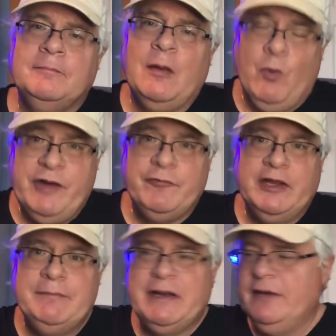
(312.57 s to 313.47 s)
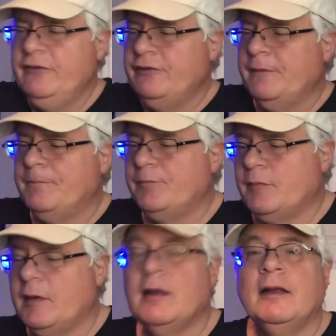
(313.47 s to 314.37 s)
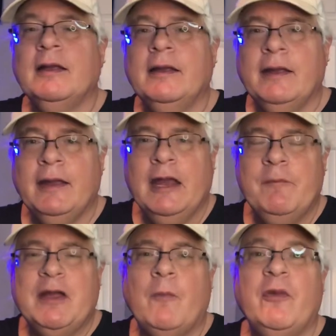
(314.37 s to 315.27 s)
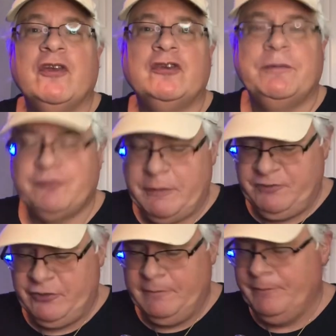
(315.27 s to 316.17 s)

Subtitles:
and what it really means, hit me up with a subscription.